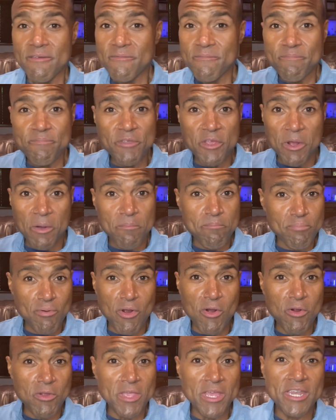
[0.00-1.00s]
you know,
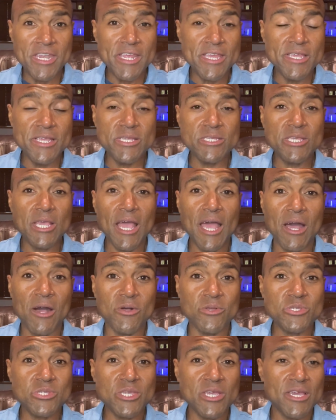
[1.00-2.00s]
broke into his
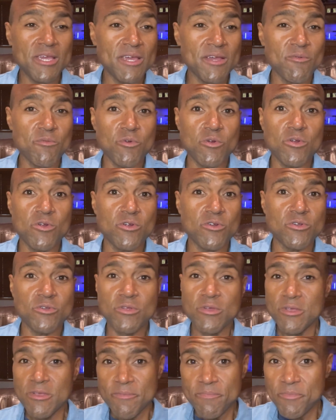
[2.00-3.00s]
house and were,
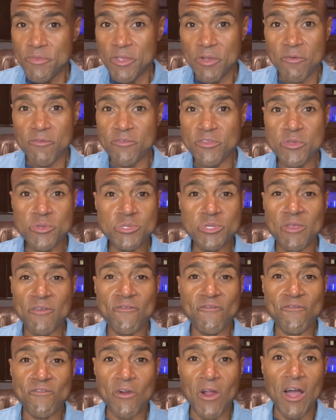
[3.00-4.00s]
you know, using
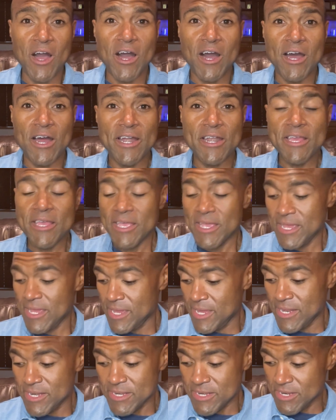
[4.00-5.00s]
fraud.
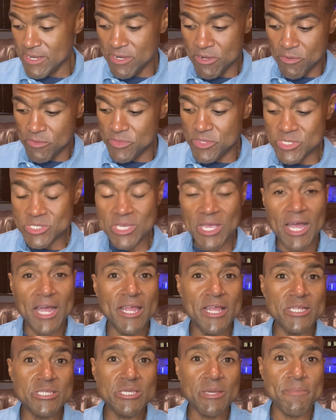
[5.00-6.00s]
And, you know, this guy
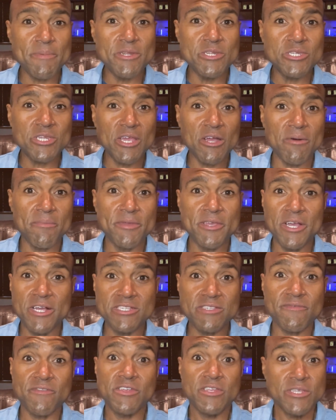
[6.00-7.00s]
ends up in jail because
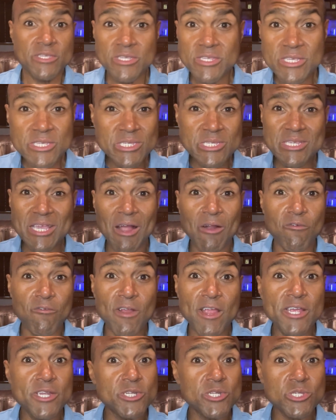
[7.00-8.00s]
of it. This is
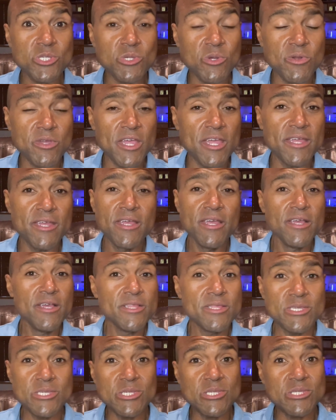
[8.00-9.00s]
outrageous, okay?
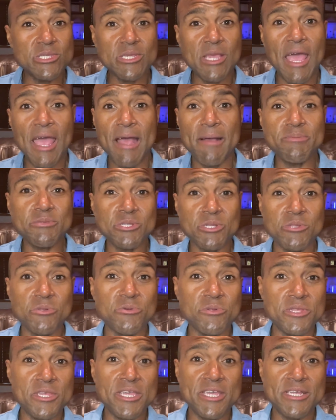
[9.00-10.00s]
This is
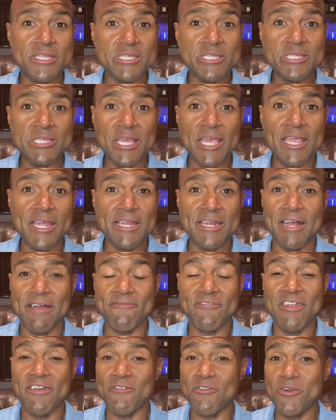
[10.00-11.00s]
absolutely insane. I've
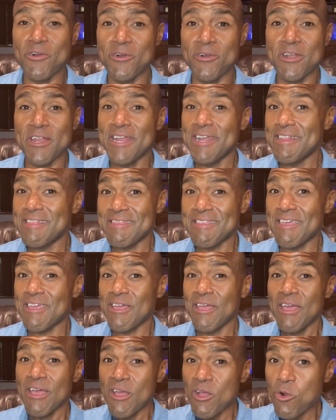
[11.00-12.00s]
never heard
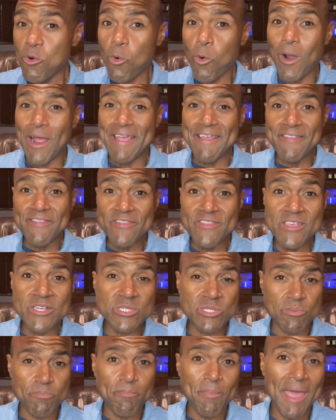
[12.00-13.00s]
anything quite
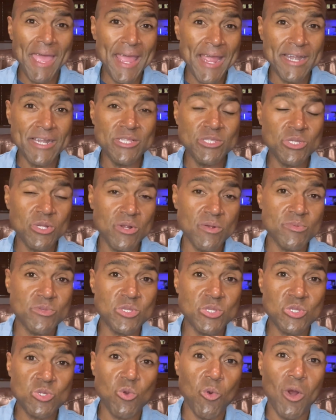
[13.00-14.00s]
this bad in terms of
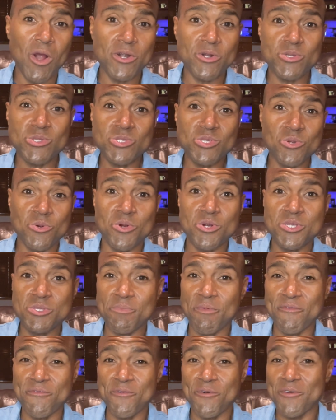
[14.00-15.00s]
squatter stories
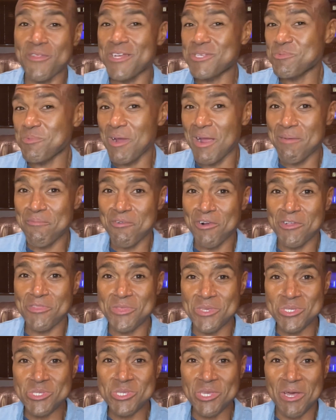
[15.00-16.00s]
before. That's why I brought
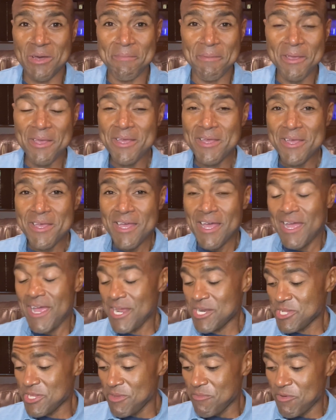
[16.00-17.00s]
this up. I
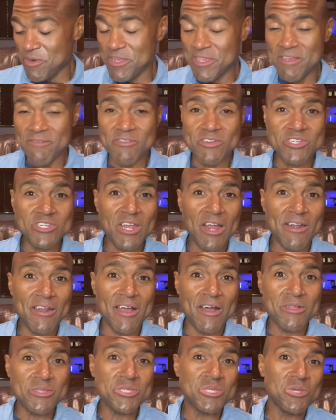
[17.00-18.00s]
actually want to give a shout
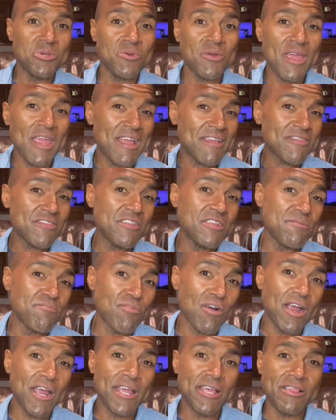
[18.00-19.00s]
out to Anthony
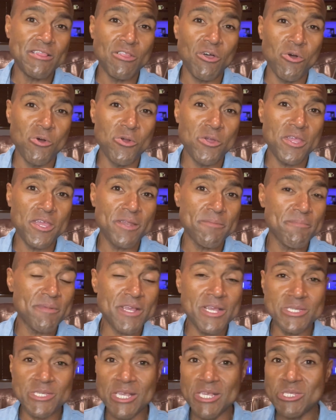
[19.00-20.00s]
Brian Logan
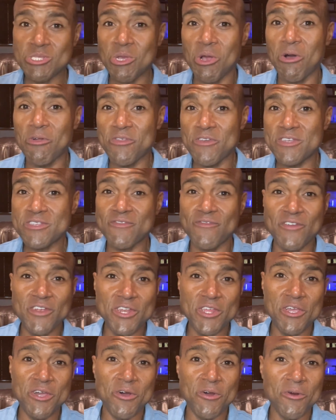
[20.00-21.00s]
because I saw this
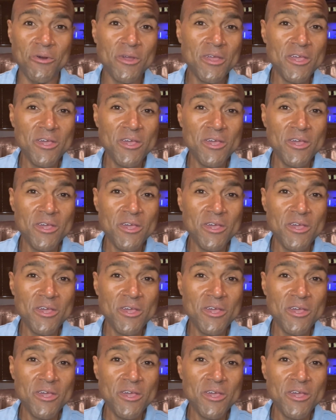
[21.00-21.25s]
video